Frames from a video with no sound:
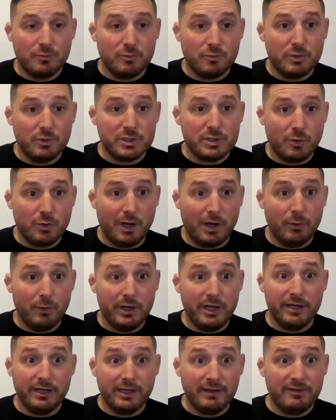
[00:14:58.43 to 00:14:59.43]
was quite
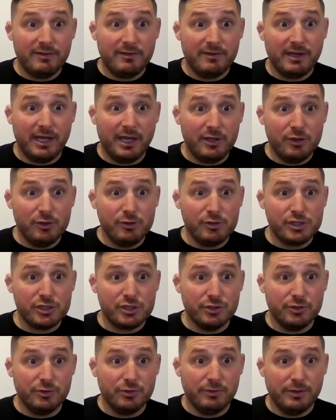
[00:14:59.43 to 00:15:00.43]
weird to get used
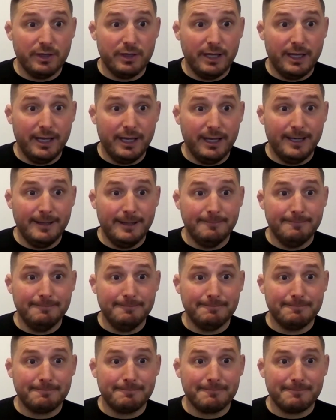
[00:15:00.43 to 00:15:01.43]
to.
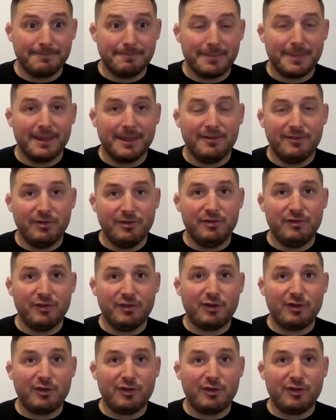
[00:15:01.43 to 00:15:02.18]
Um, it's just